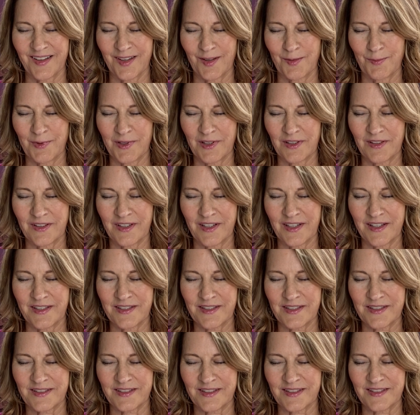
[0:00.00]
ability
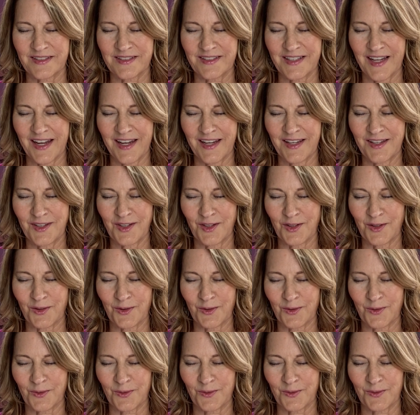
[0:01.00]
to sustain
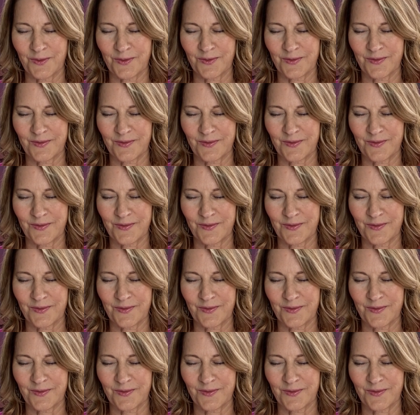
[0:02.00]
you,